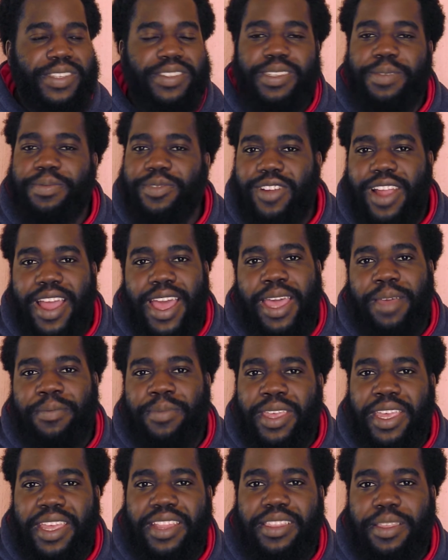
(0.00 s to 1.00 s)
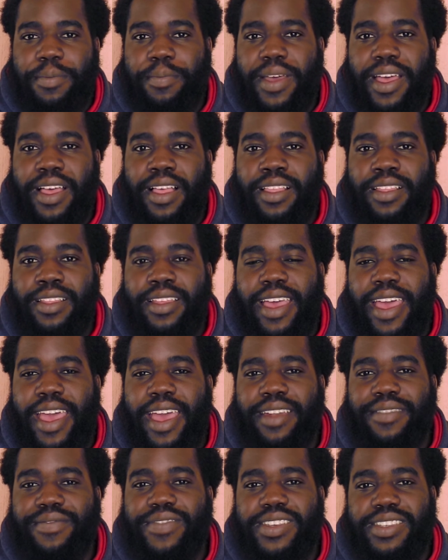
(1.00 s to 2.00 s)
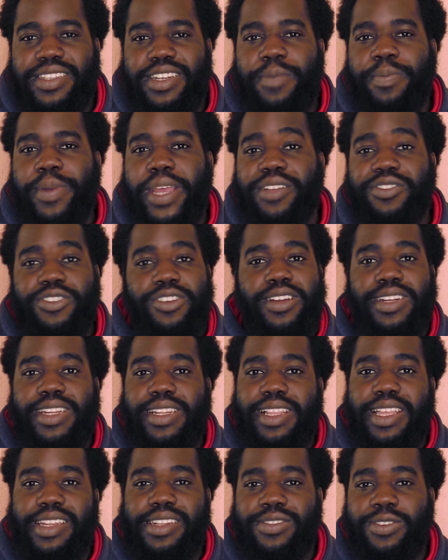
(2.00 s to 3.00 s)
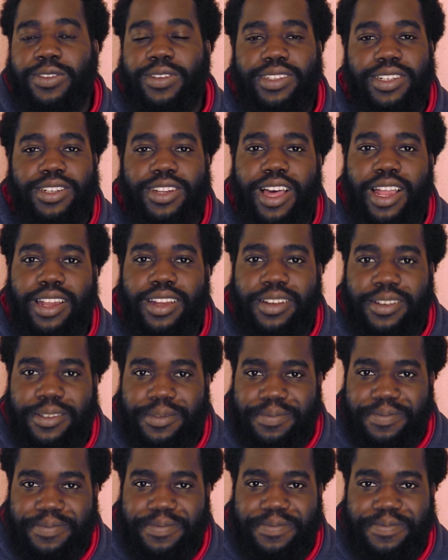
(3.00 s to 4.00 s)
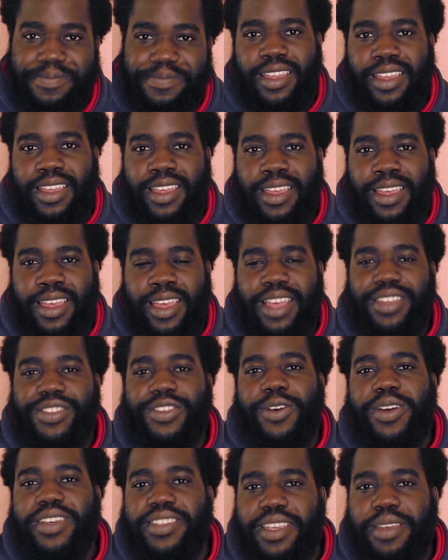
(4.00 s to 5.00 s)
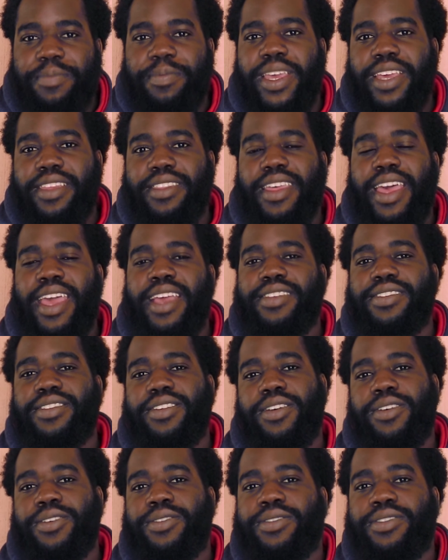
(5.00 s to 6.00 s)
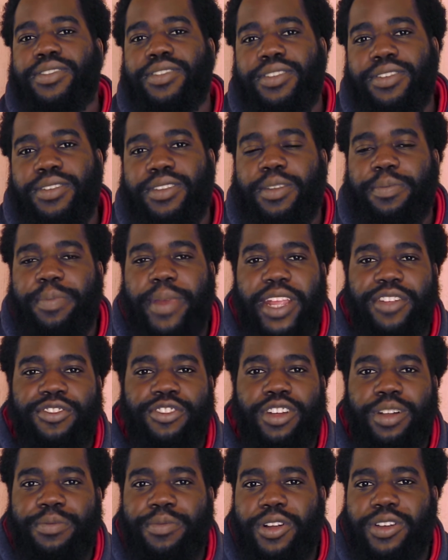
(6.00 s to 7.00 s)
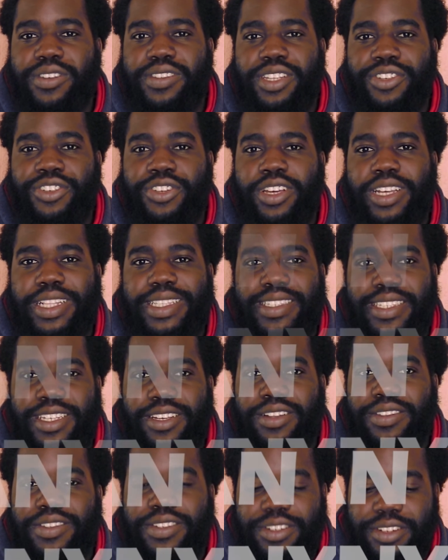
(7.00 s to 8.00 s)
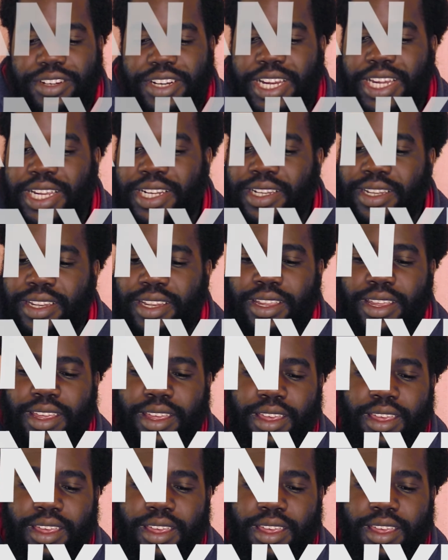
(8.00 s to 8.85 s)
Subscribe, hit the bell, and visit our Patreon and let us hold a dollar. As always, a big thanks goes to the Patreon bros that you can see on screen.